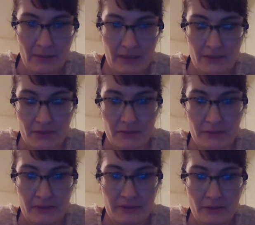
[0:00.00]
palo
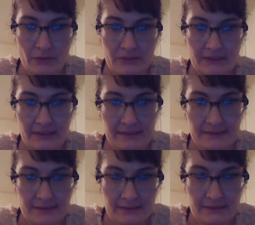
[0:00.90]
and
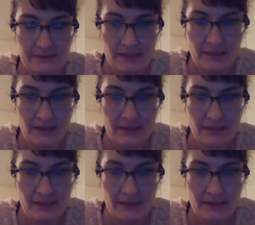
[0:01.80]
oceanistas